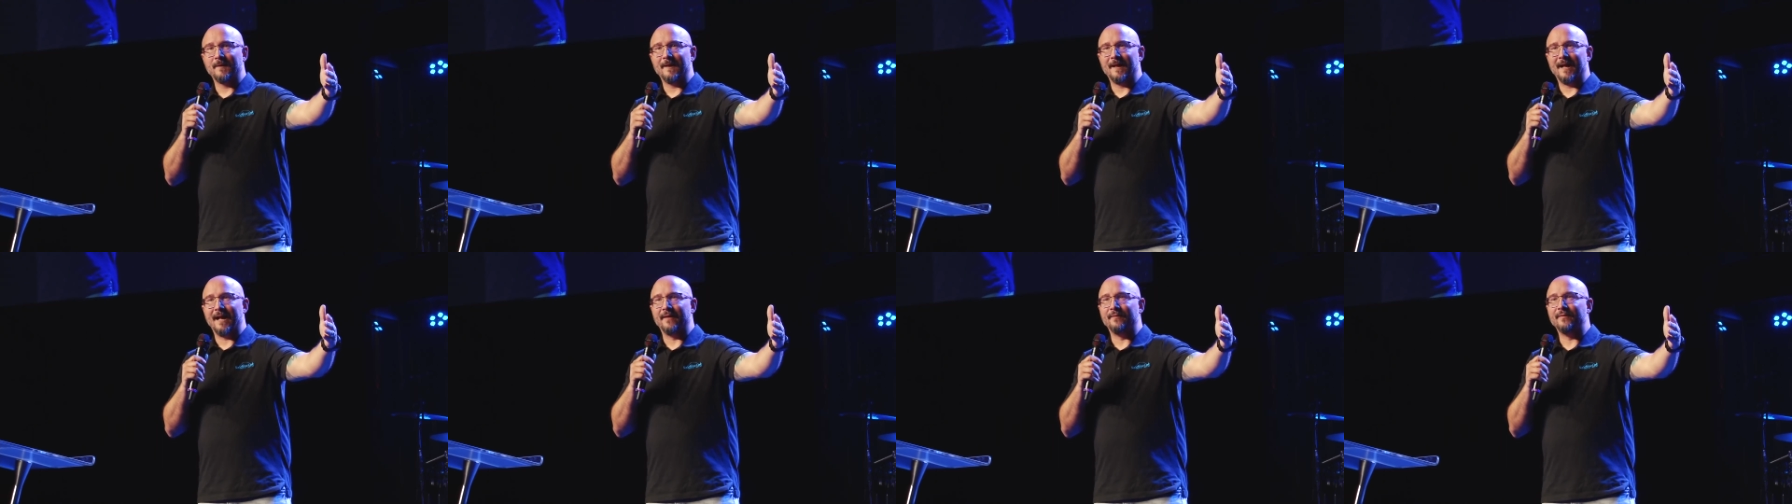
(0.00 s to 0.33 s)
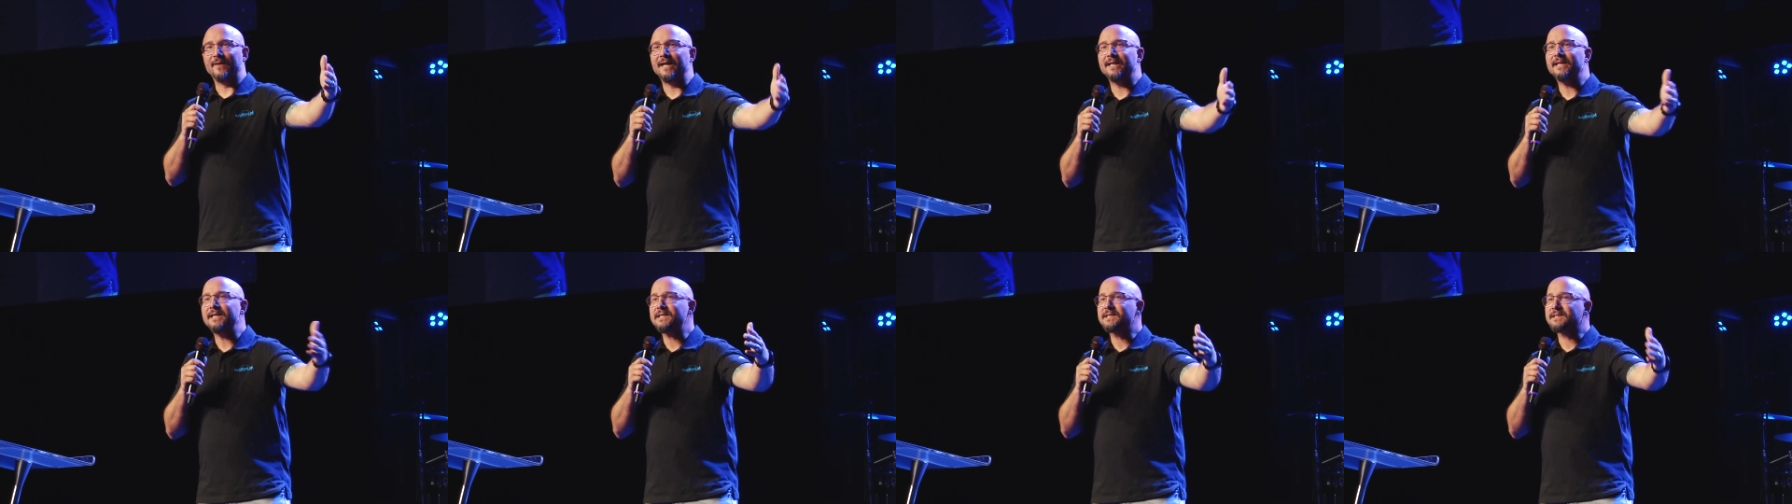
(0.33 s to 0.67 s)
And
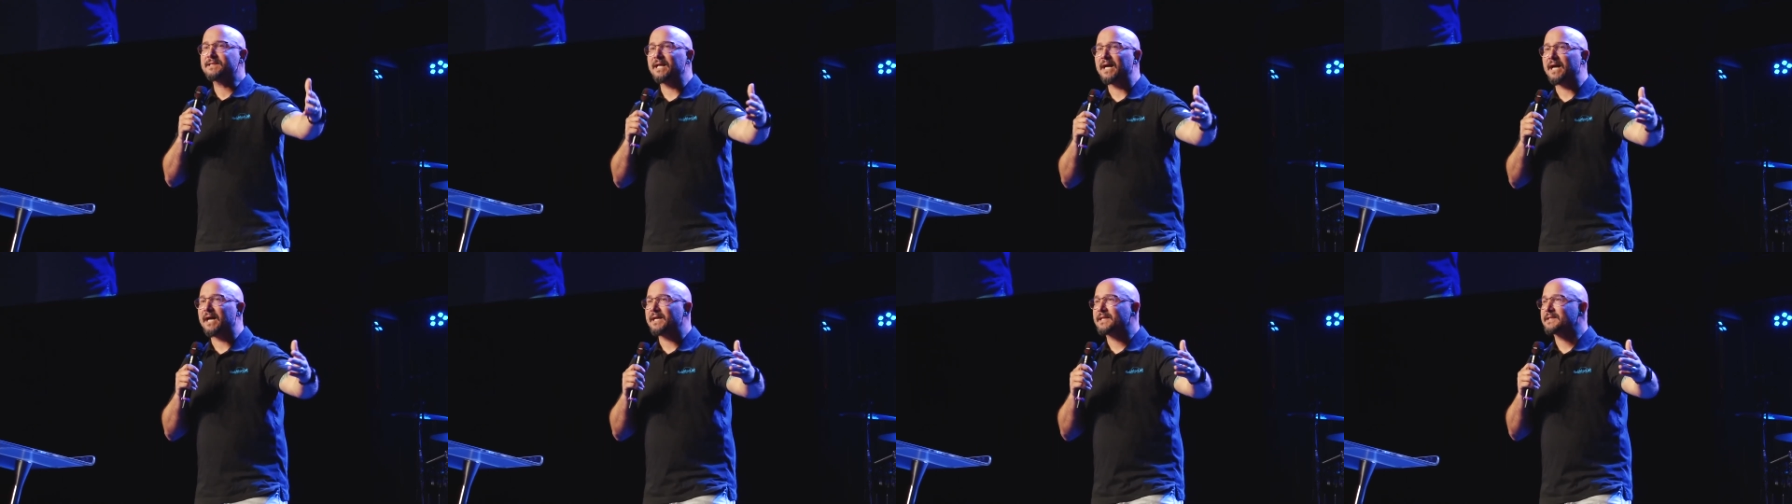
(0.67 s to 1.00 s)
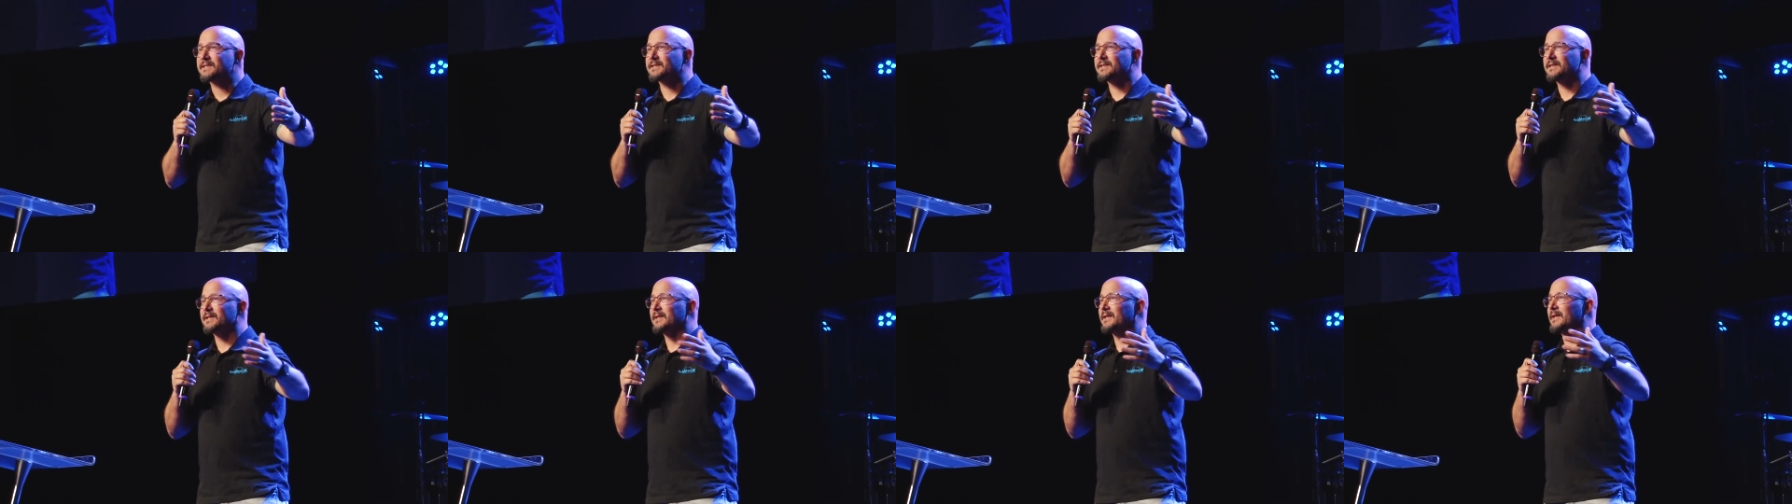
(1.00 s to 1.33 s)
then he
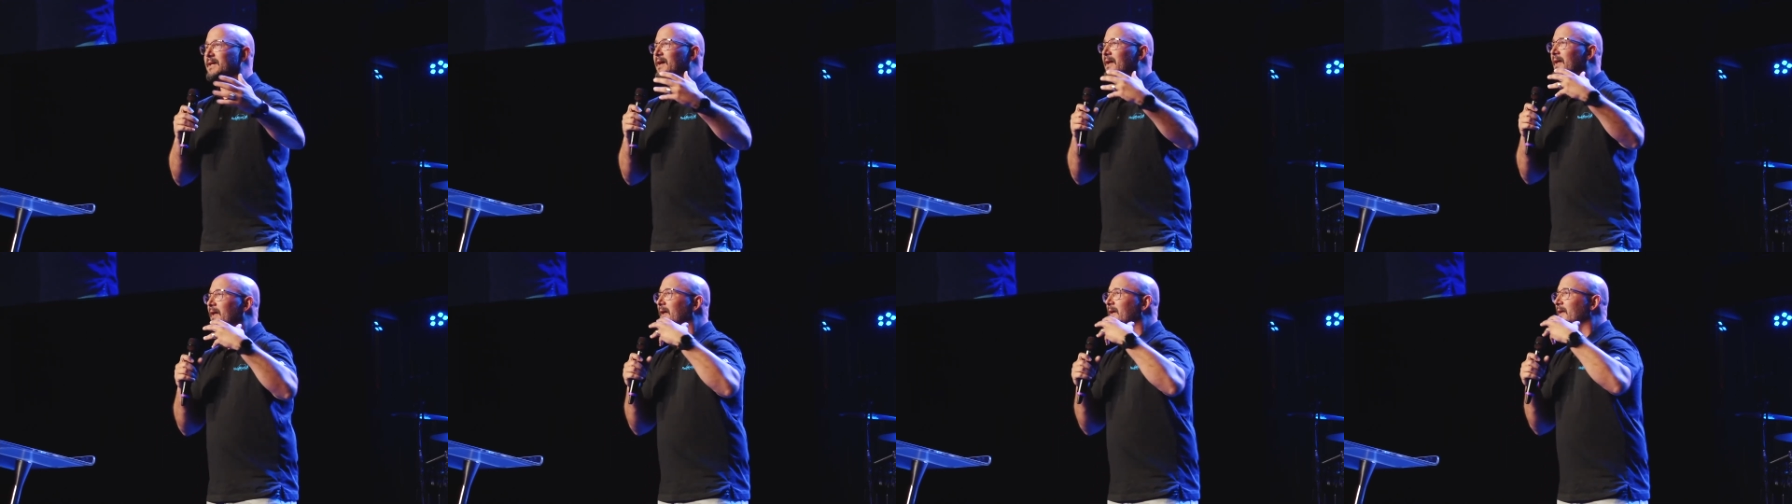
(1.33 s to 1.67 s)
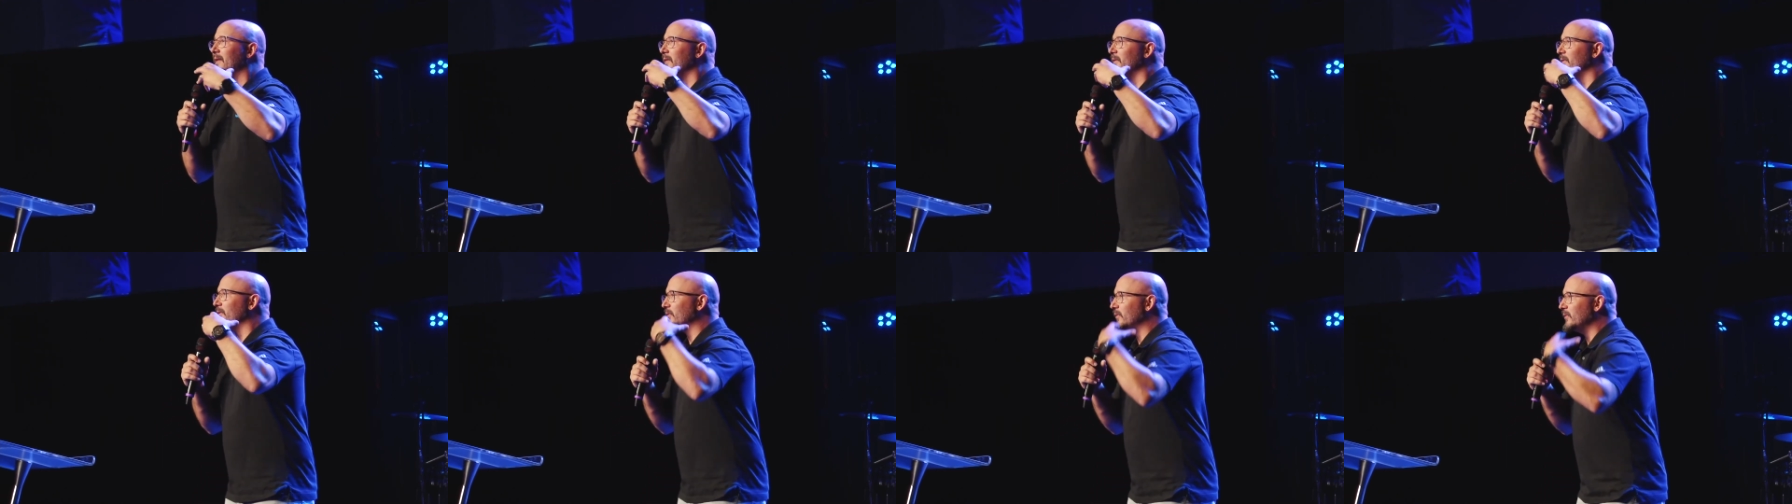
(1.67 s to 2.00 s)
says,
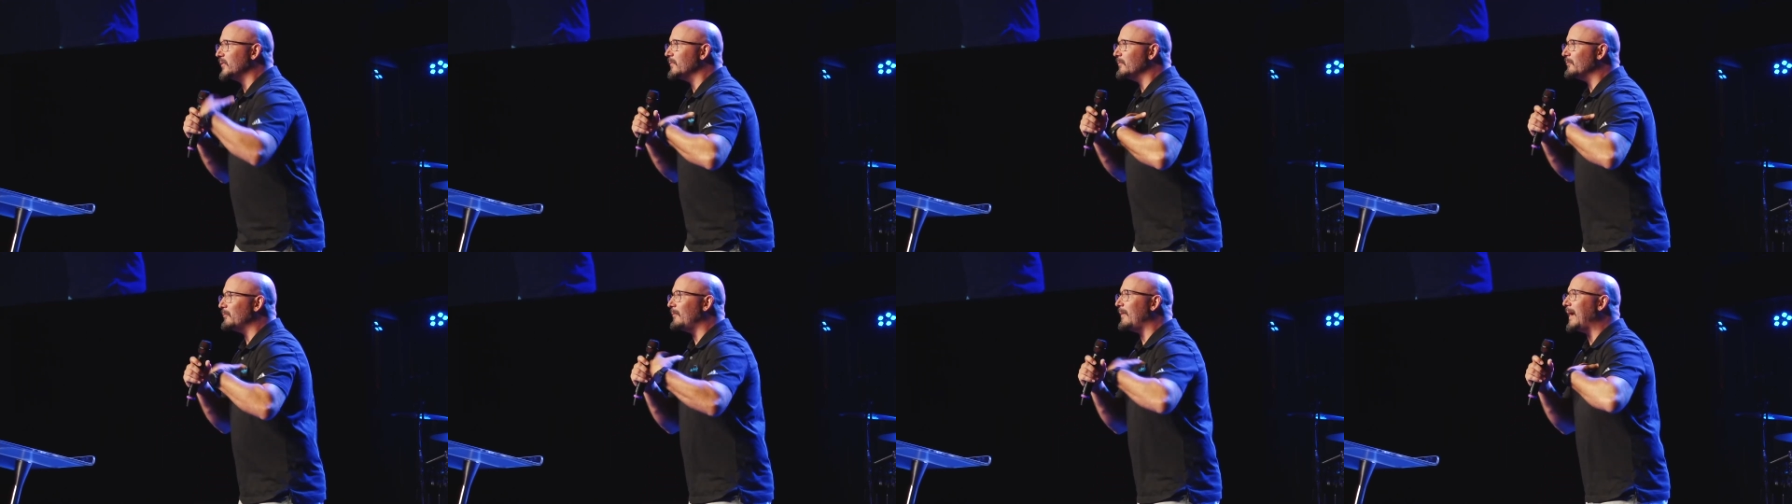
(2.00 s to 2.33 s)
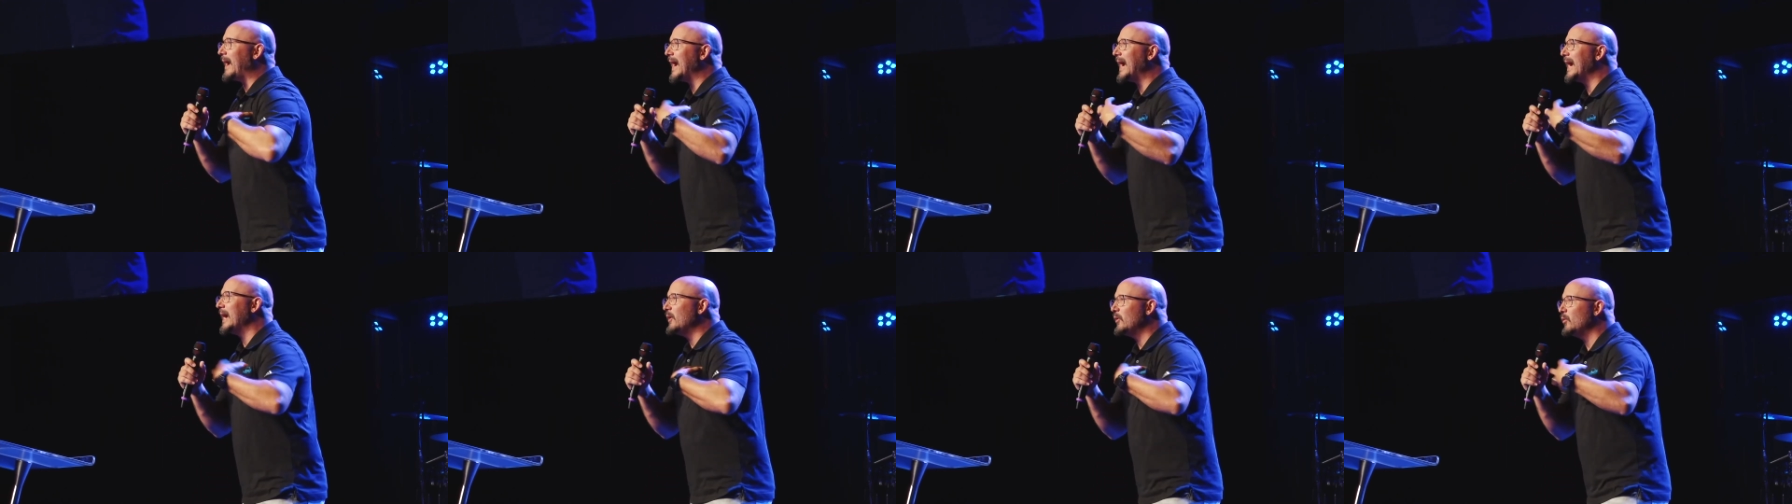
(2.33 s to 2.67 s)
My